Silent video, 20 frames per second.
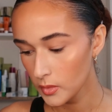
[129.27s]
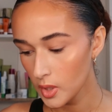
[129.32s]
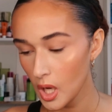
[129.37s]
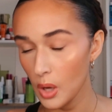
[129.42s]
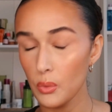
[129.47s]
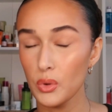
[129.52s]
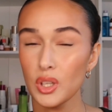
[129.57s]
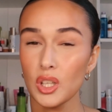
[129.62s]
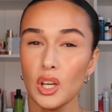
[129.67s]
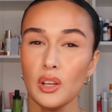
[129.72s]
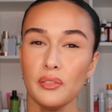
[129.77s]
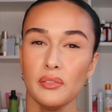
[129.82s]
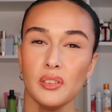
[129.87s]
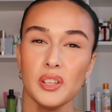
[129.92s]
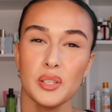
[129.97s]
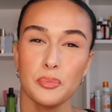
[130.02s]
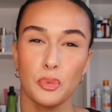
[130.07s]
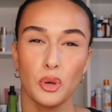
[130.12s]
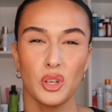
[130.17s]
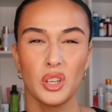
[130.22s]
I want to go through
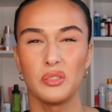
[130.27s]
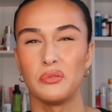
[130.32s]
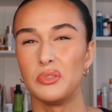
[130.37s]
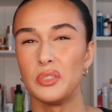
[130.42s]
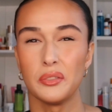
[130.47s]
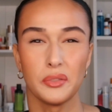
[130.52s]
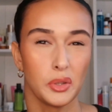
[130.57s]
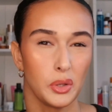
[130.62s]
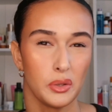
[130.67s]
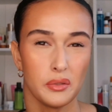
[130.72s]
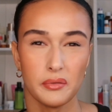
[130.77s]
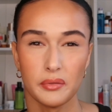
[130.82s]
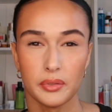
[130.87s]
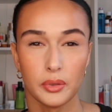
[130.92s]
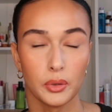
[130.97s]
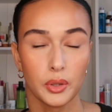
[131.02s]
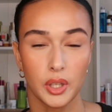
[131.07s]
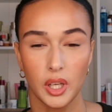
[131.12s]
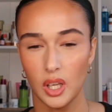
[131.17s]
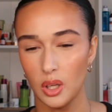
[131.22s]
each product and review them
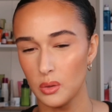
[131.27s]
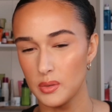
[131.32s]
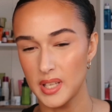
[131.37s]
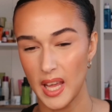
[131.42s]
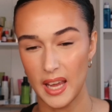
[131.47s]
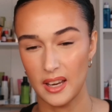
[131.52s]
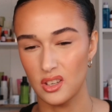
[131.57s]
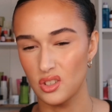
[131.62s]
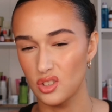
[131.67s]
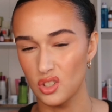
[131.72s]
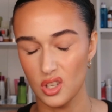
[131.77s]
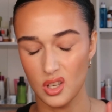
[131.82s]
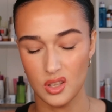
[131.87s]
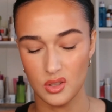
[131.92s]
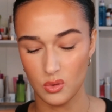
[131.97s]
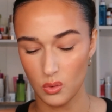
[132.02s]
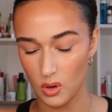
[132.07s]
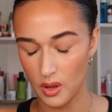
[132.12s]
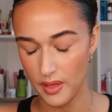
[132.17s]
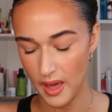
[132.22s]
for you, textures,
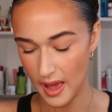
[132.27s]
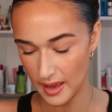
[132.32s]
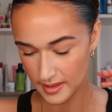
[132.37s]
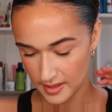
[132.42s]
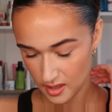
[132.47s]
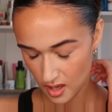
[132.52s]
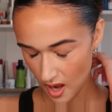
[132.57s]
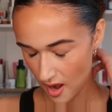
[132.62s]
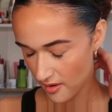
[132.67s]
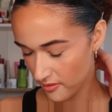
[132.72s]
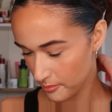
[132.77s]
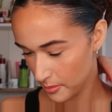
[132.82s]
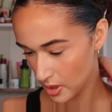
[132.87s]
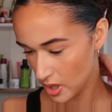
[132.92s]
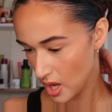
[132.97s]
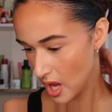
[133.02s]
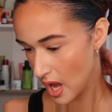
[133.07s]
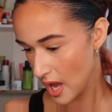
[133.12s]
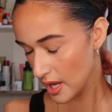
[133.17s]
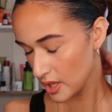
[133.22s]
all of that stuff.
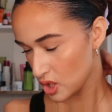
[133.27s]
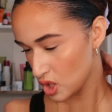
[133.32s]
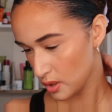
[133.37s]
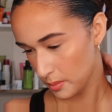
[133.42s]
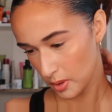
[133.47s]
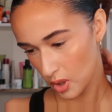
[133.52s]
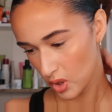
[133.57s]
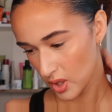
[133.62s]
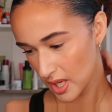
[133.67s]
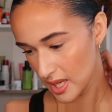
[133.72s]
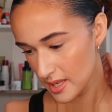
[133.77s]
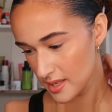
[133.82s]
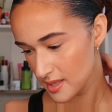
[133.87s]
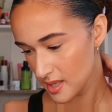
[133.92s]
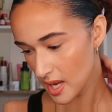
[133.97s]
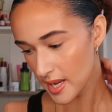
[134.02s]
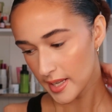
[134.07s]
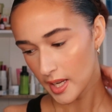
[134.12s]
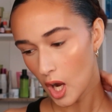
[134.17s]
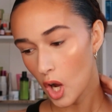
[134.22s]
But to be honest,
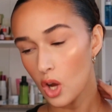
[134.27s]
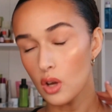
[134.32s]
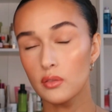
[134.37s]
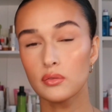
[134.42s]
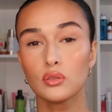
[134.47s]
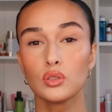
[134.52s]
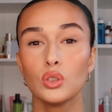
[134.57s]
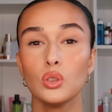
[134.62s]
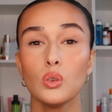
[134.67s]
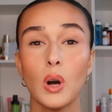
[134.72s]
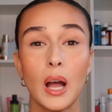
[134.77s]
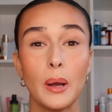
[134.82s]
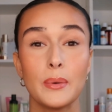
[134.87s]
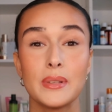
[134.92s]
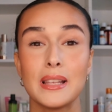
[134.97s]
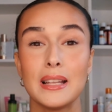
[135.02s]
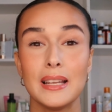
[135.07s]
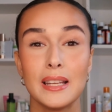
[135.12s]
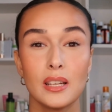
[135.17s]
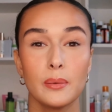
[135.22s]
like, overall, I
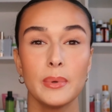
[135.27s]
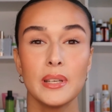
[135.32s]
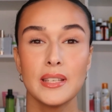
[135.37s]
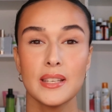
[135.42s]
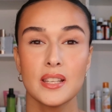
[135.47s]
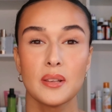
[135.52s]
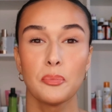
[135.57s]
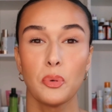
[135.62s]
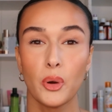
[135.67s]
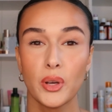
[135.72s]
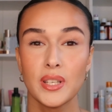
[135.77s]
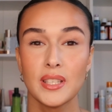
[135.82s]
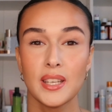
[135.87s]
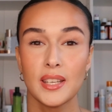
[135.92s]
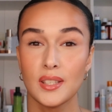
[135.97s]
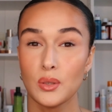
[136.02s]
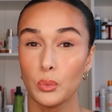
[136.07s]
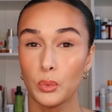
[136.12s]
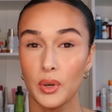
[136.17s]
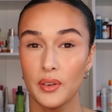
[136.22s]
was a little bit
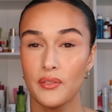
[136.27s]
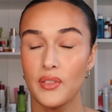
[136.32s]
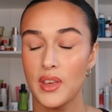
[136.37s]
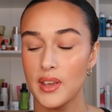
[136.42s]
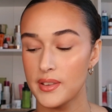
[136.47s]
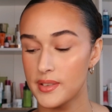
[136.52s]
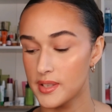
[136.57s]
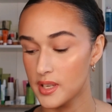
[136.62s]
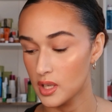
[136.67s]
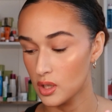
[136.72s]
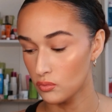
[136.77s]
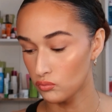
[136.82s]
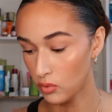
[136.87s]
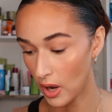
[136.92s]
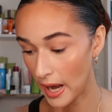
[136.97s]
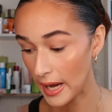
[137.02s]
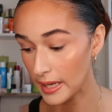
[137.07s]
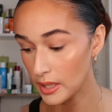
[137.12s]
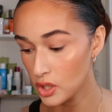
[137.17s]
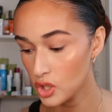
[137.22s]
disappointed with this
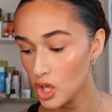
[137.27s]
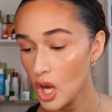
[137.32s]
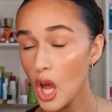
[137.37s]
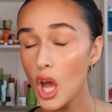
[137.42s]
range.